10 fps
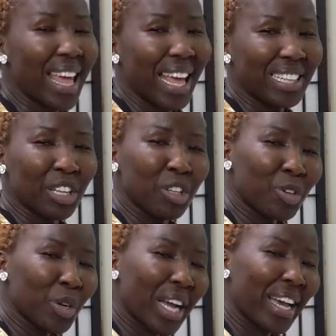And the
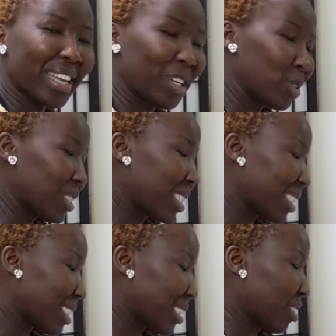little cutout
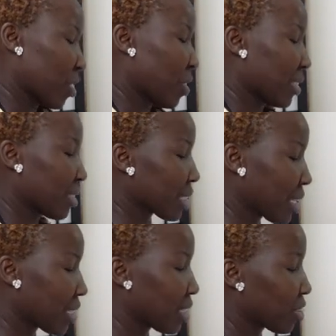details on the
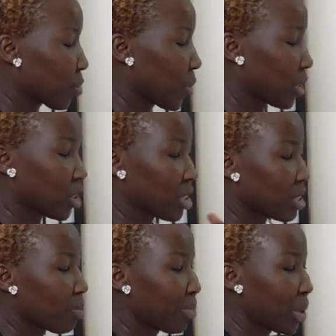side here as well just
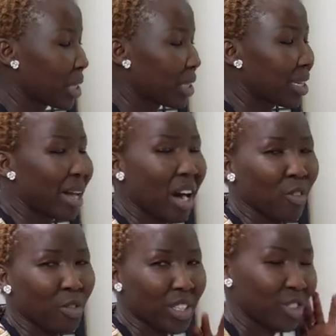completed the
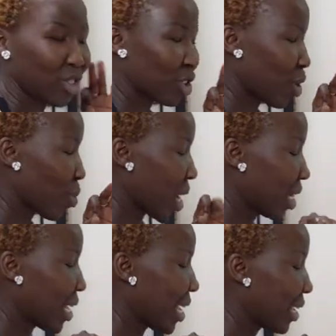outfit so
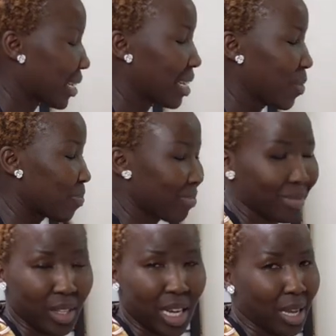well.
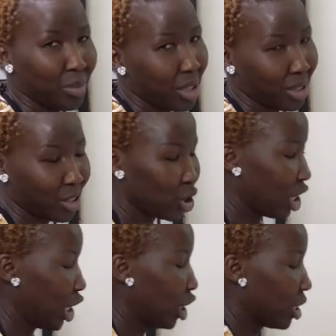And I mean,
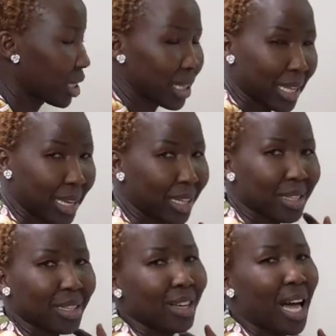she looked like
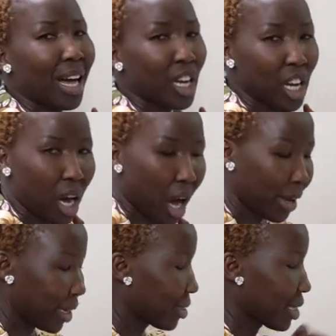a
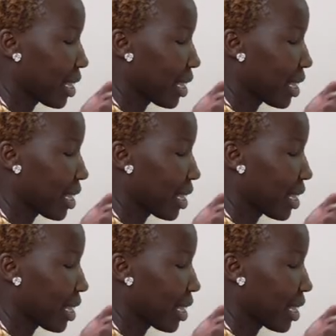goddess.